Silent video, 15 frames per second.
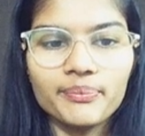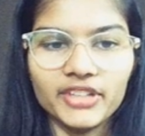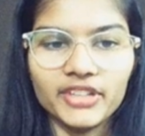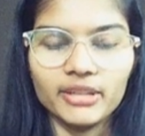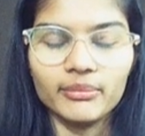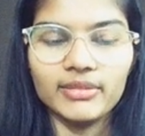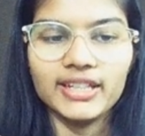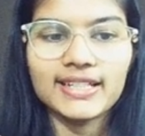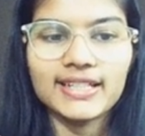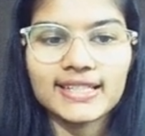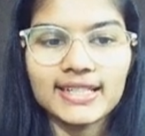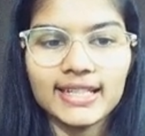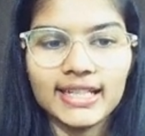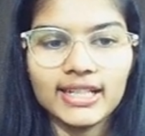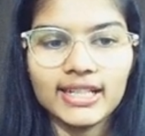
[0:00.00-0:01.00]
name. Let's
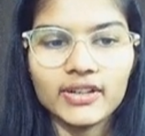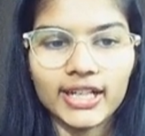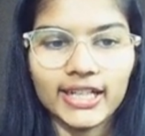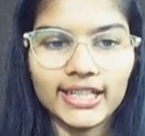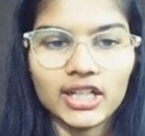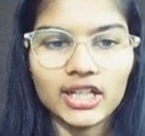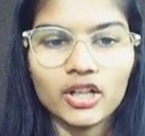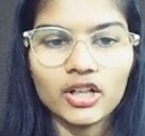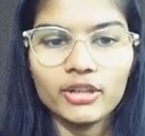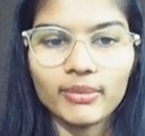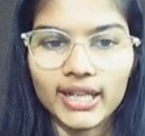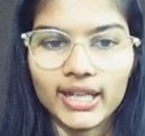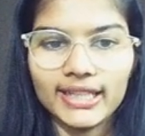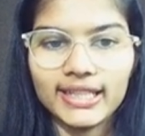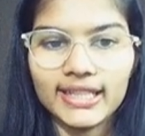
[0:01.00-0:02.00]
say in right now in
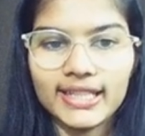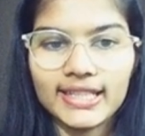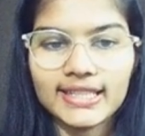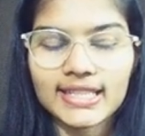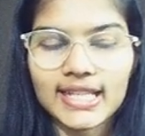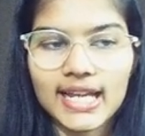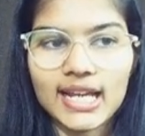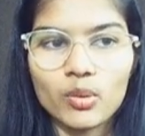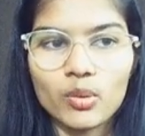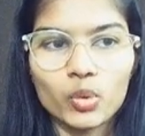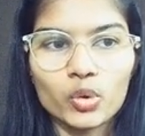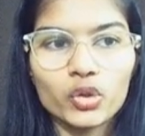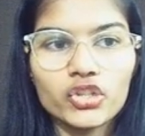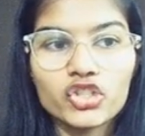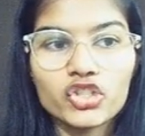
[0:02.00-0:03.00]
my case, I want
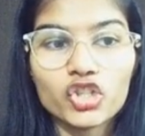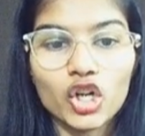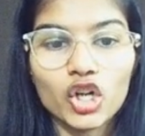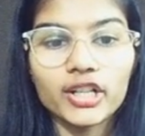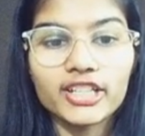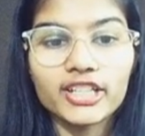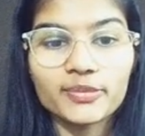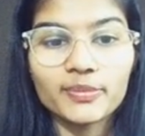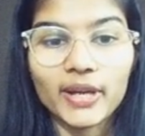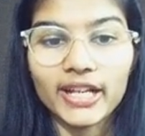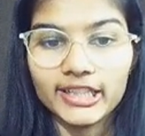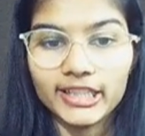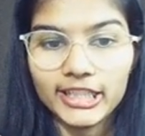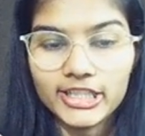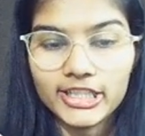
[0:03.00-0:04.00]
to install this
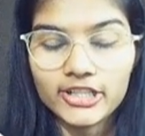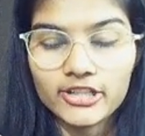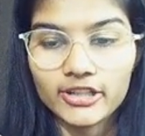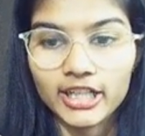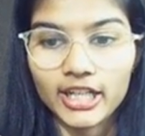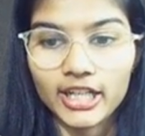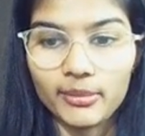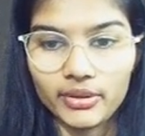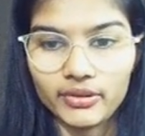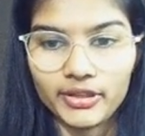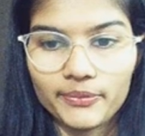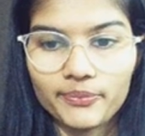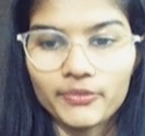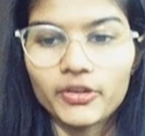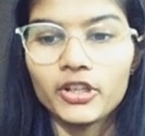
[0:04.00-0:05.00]
binary tree library,
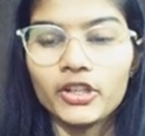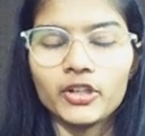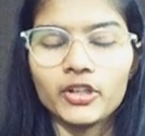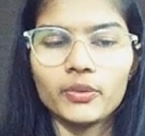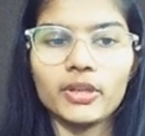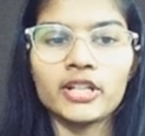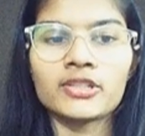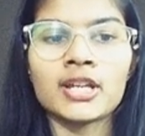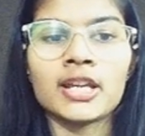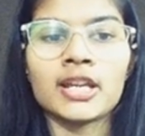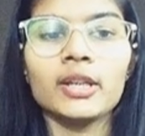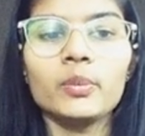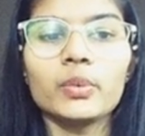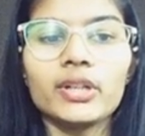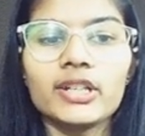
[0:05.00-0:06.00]
right? So I
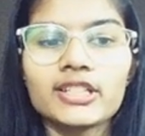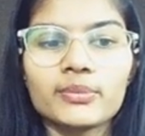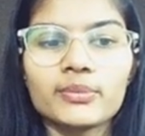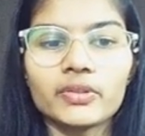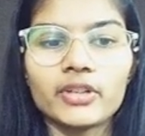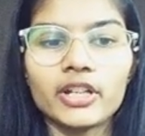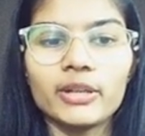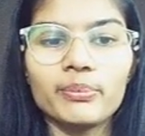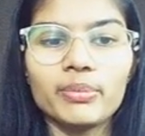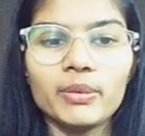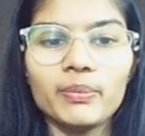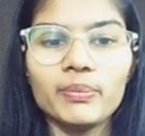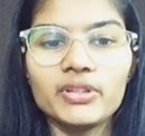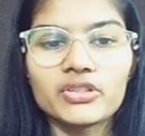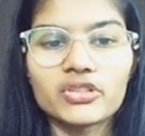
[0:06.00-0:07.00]
can very simply write
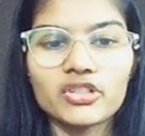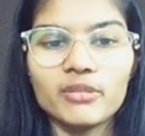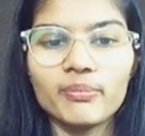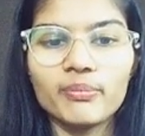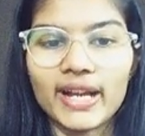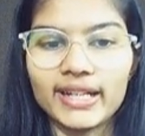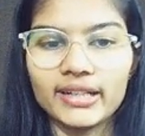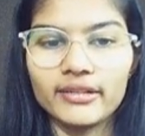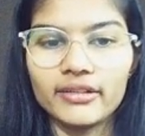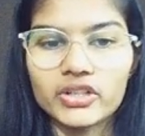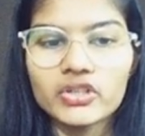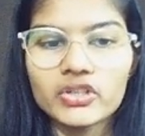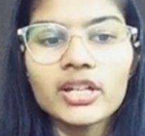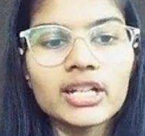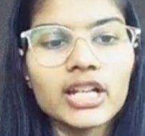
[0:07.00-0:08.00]
pip install binary
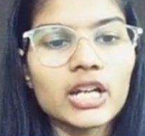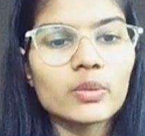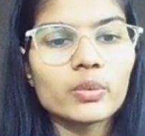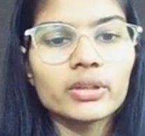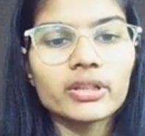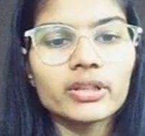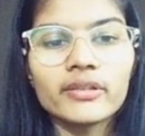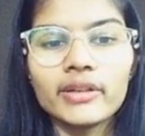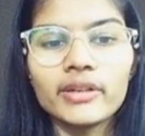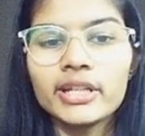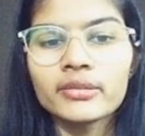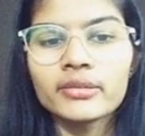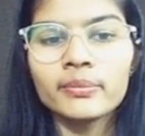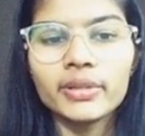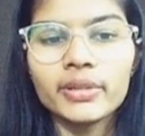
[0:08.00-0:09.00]
tree, and that will very
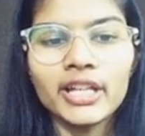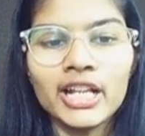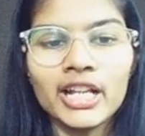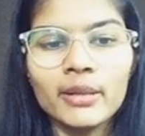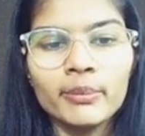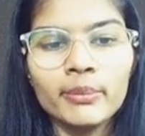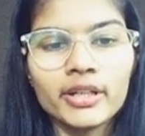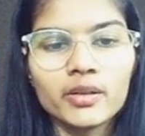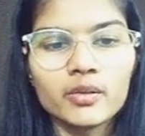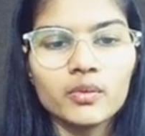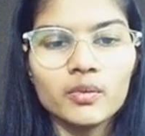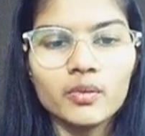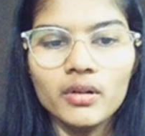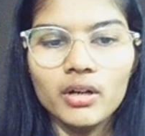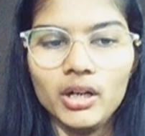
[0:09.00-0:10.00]
simply help me
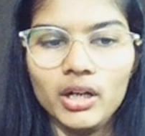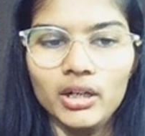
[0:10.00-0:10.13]
to